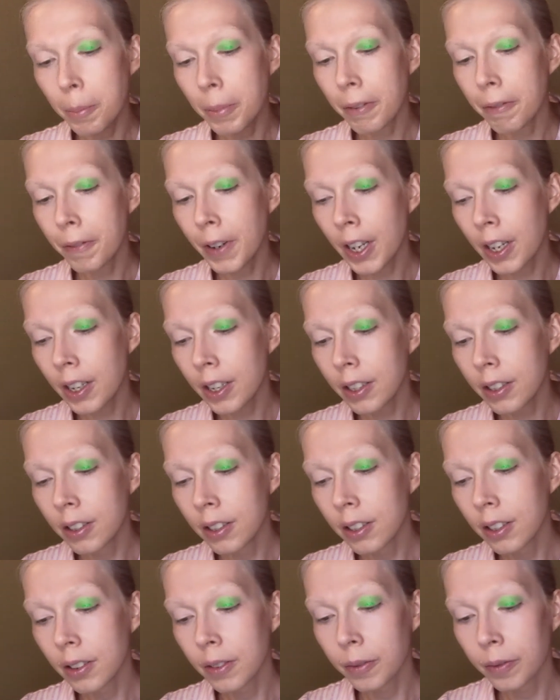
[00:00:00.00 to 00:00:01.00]
be fine.
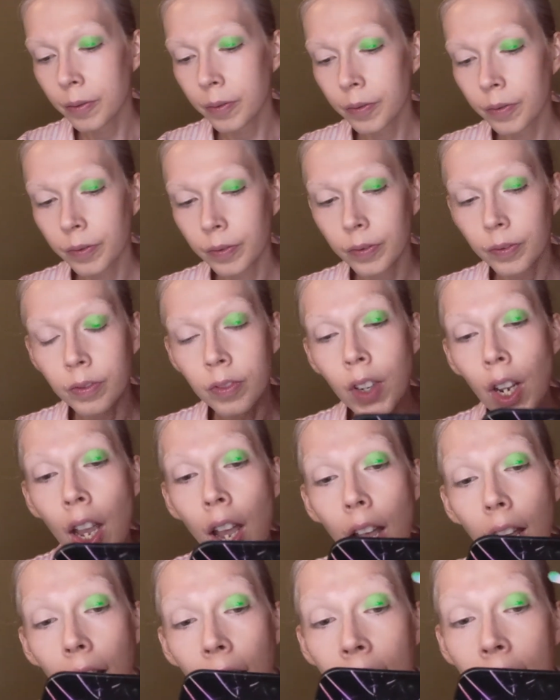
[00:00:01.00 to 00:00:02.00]

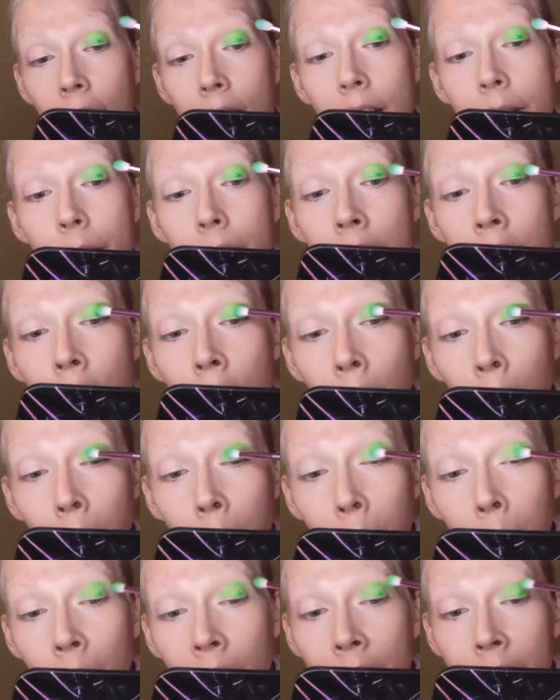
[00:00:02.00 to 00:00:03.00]
And I don't even
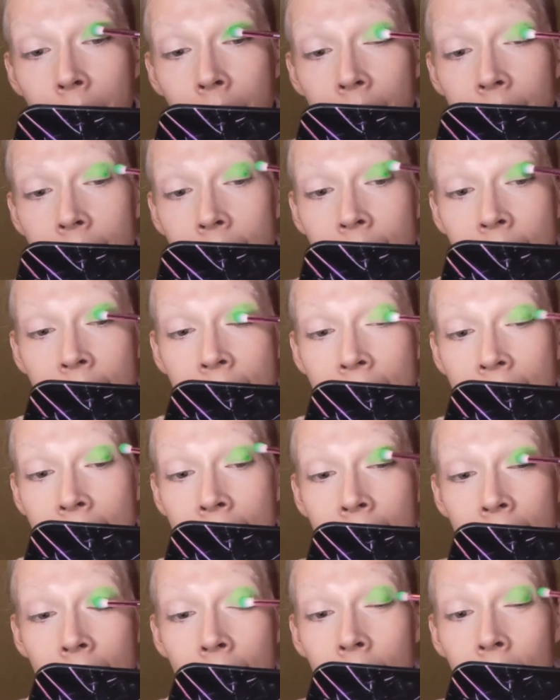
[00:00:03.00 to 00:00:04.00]
know if this
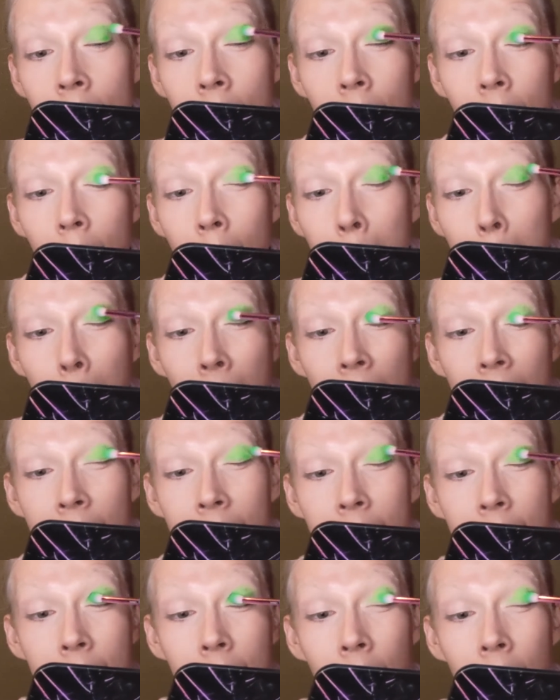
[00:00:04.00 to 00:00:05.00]
needed a
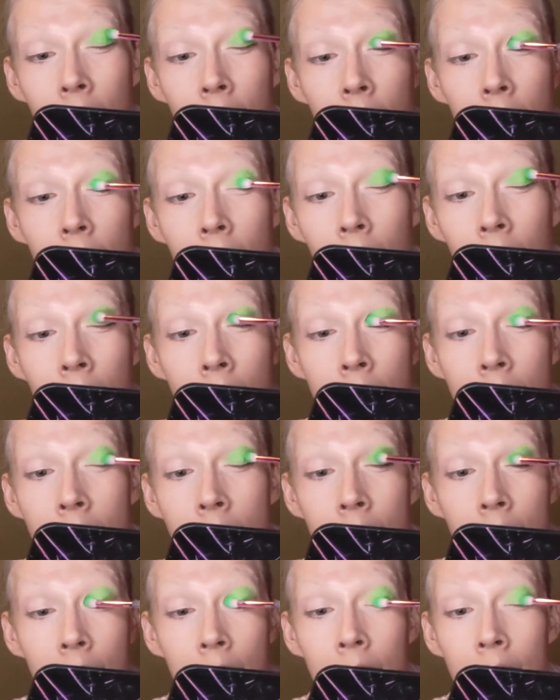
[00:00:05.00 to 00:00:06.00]
base at all,
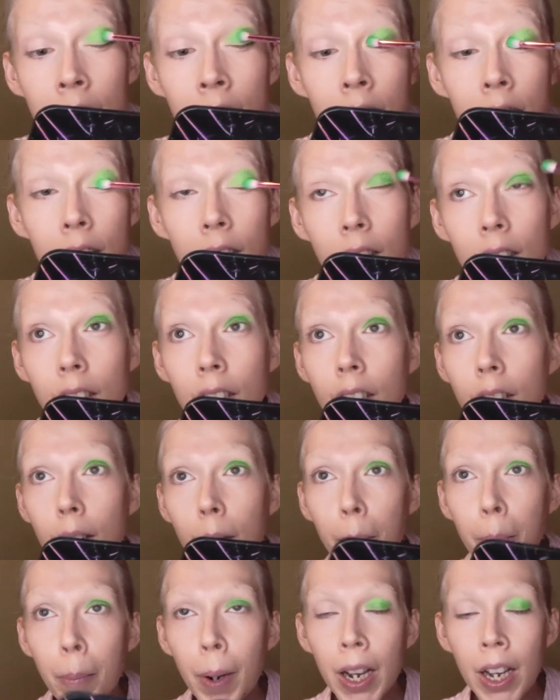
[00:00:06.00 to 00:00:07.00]
honestly,
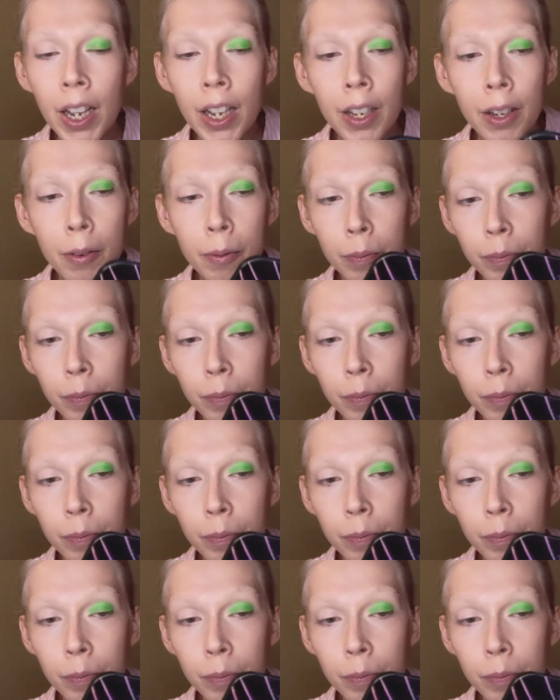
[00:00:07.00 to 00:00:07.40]
but